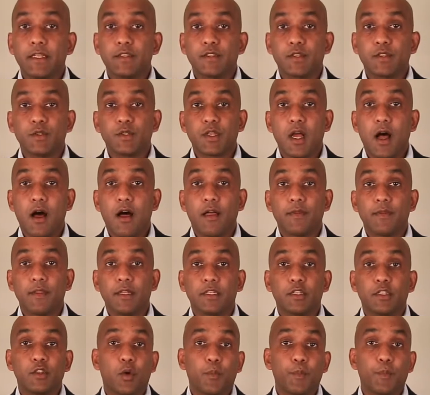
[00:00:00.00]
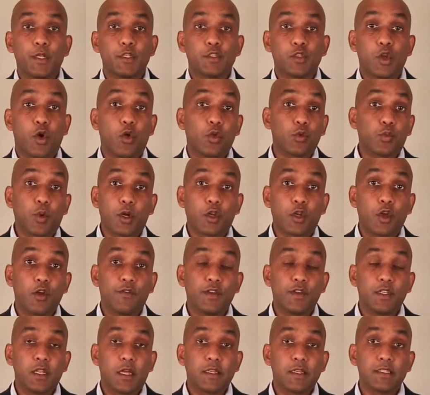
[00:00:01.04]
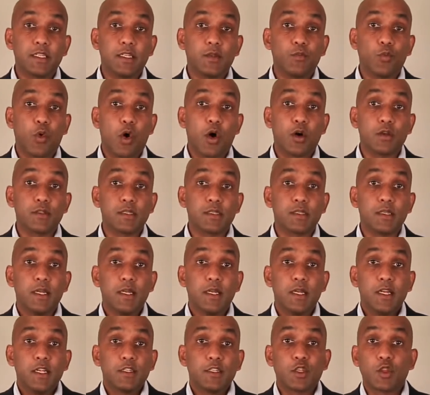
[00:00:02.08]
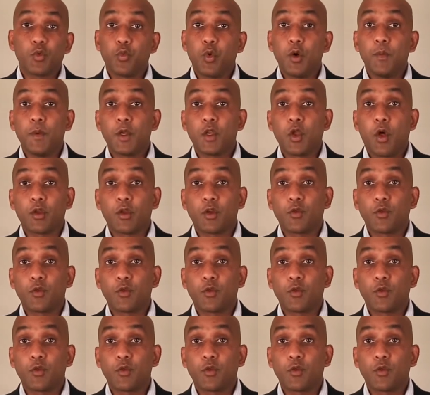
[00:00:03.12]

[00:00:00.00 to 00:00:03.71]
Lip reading: Sudan that had not been told what COVID-19 was, to the woman on a